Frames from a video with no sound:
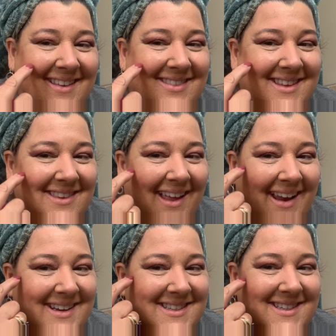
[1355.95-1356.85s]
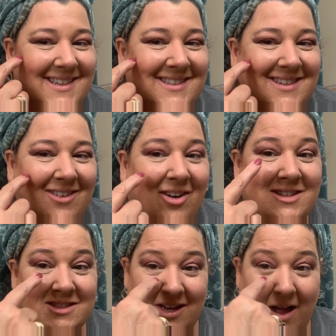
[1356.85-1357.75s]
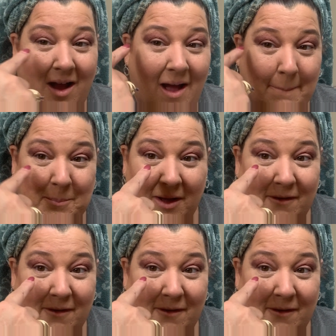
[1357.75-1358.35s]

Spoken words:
The light isn't on top